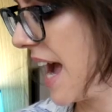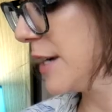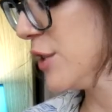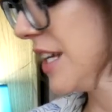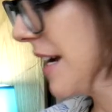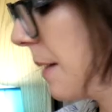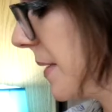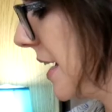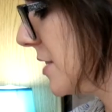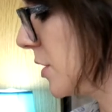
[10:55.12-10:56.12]
I just think
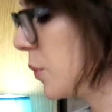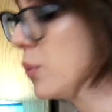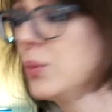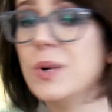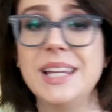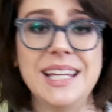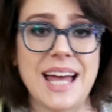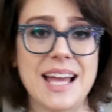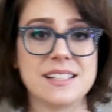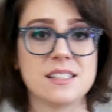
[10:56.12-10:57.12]
cupcakes look really
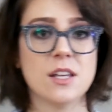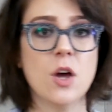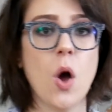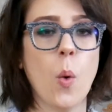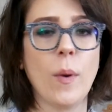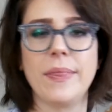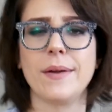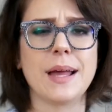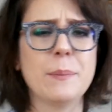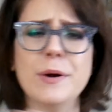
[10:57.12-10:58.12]
nice when
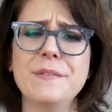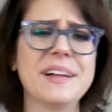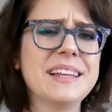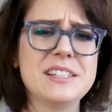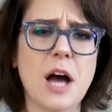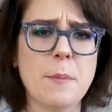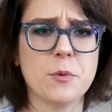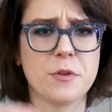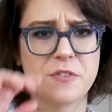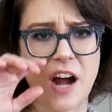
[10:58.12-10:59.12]
they're like perfectly
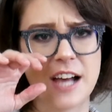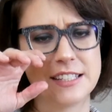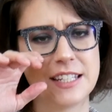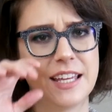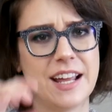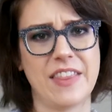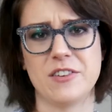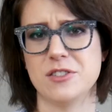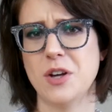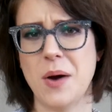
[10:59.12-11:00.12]
topped with frosting and
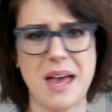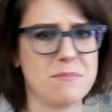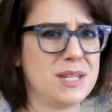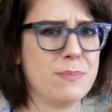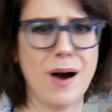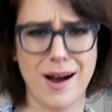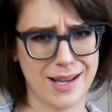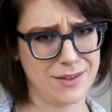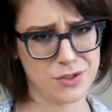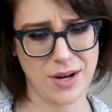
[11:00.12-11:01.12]
there's no empty
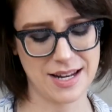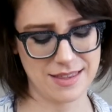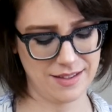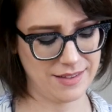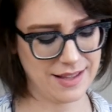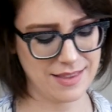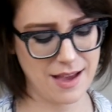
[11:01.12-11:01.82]
pockets or anything like